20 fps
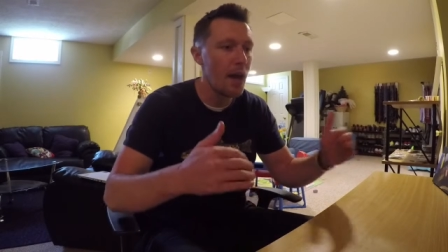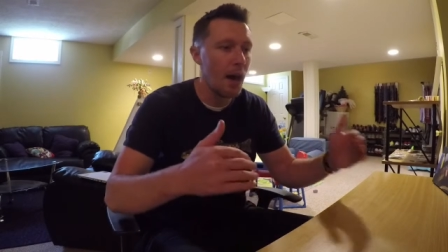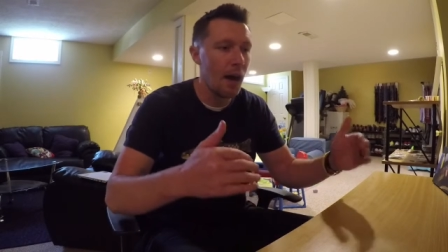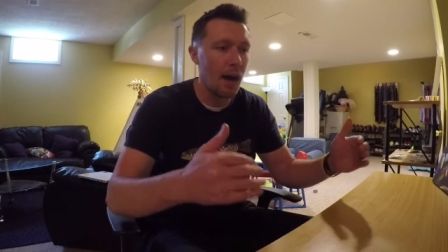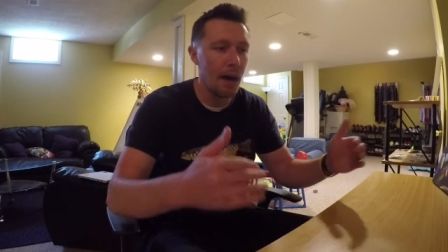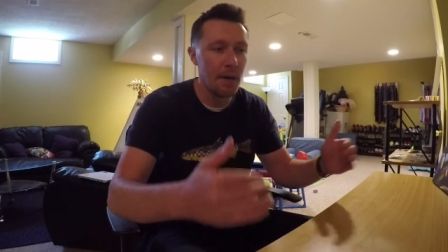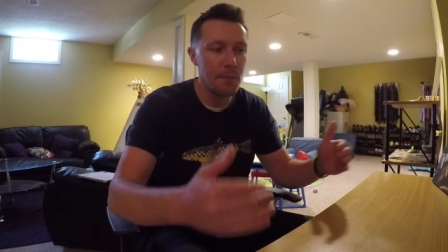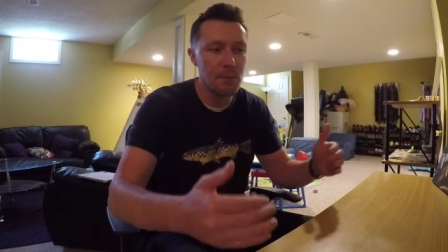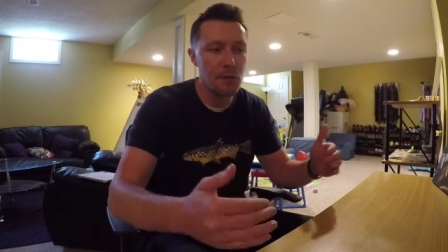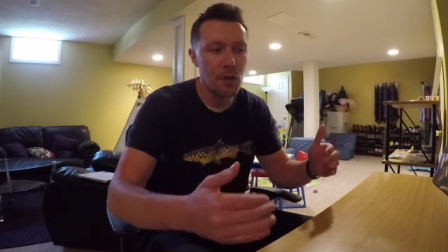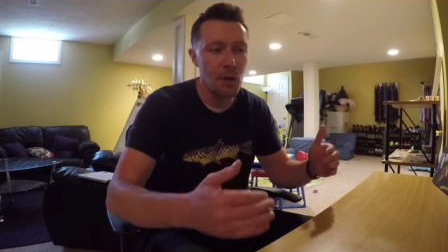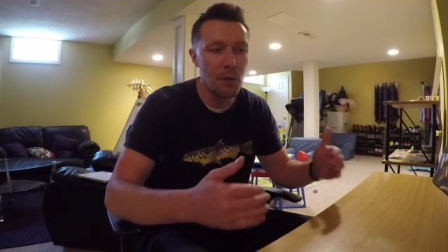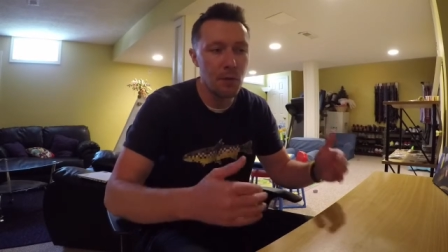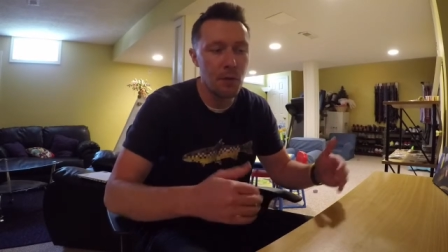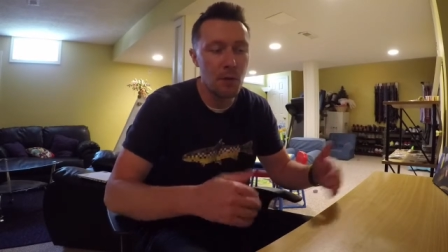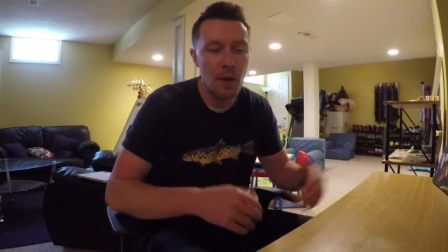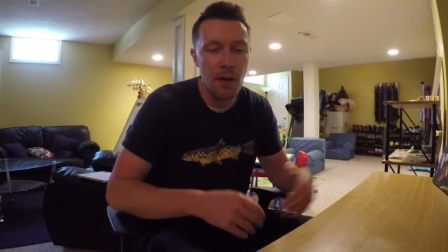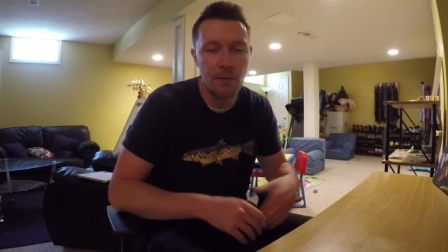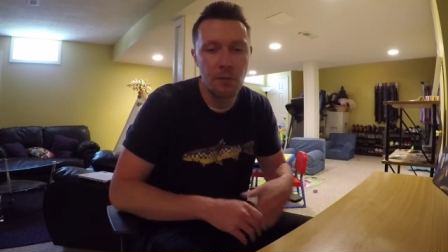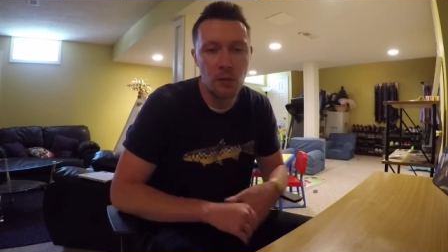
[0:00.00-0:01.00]
Um, so
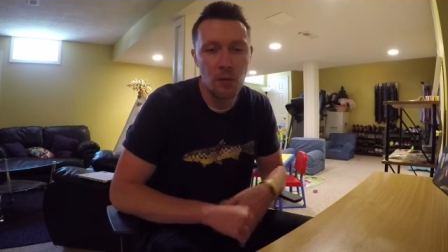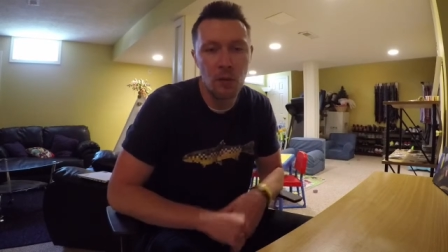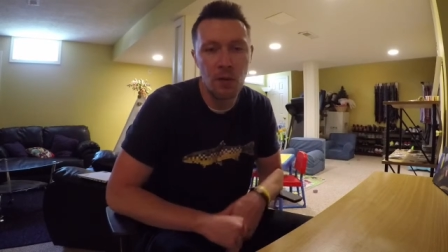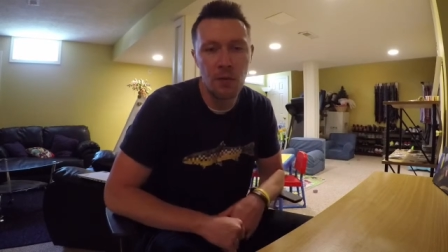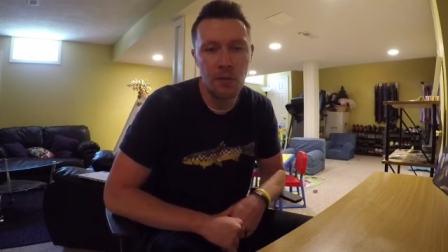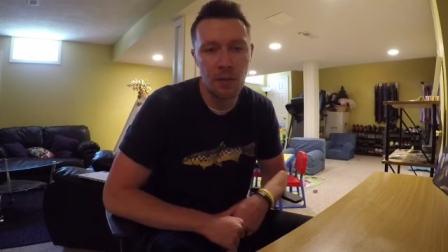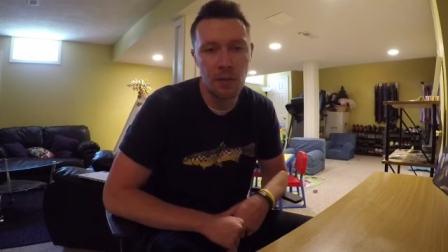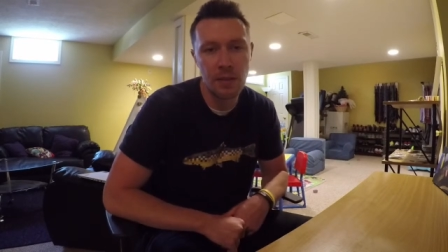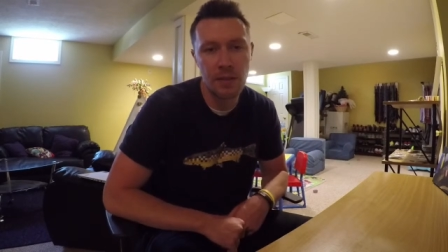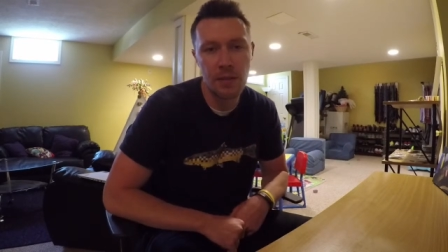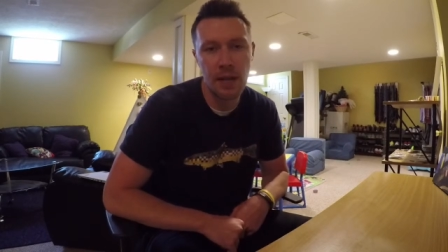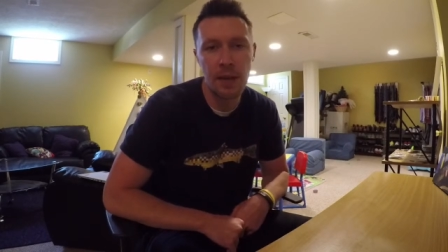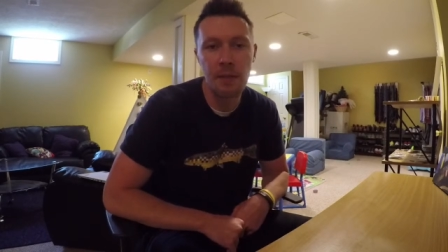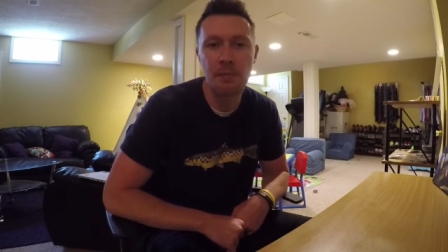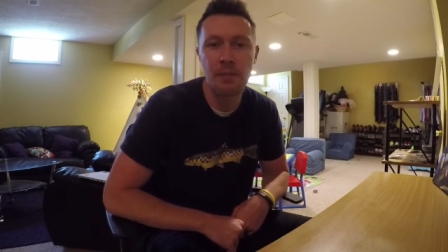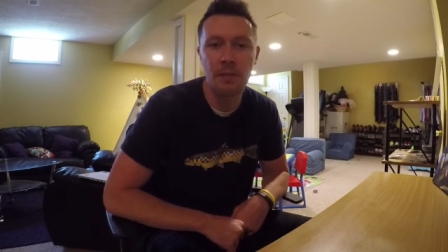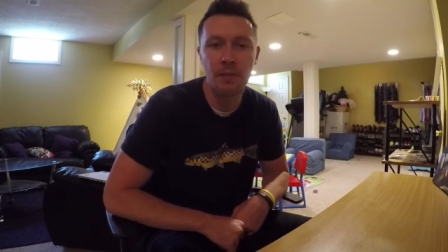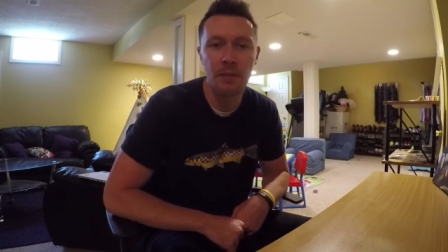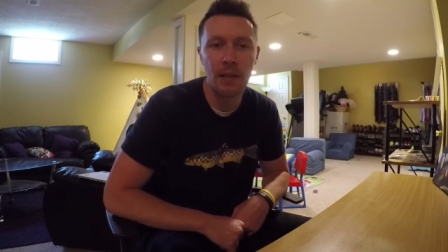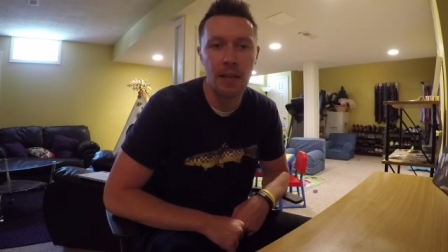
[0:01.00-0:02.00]
if you have two different
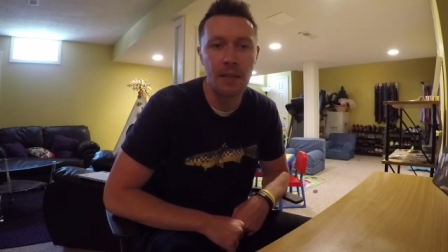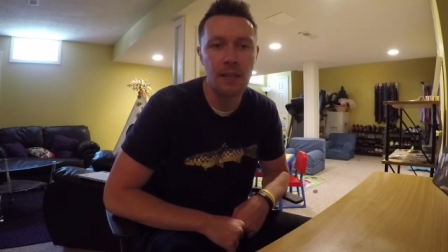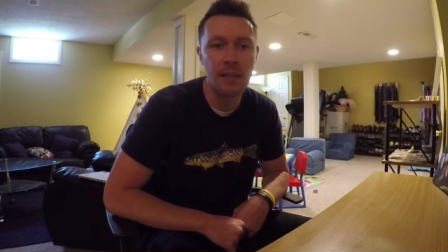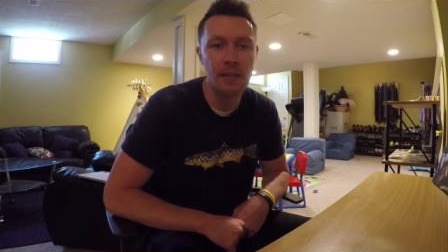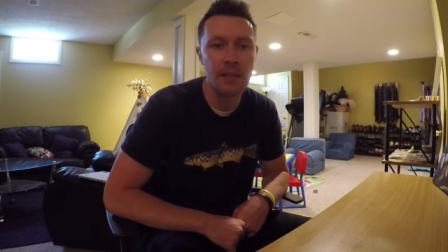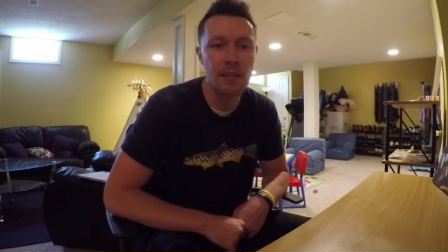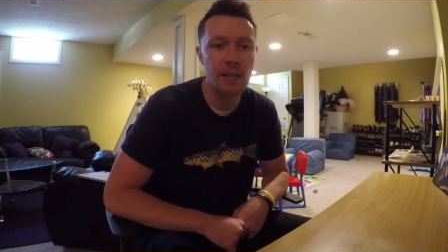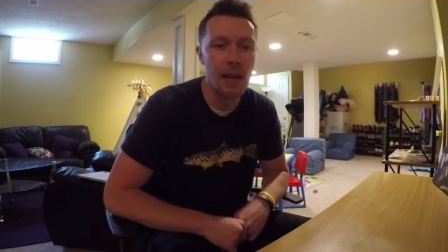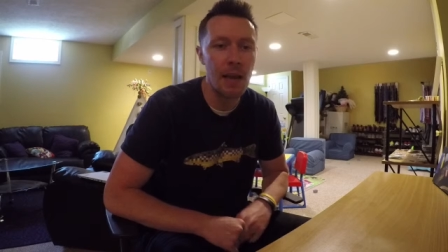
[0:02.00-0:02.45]
types of lenses,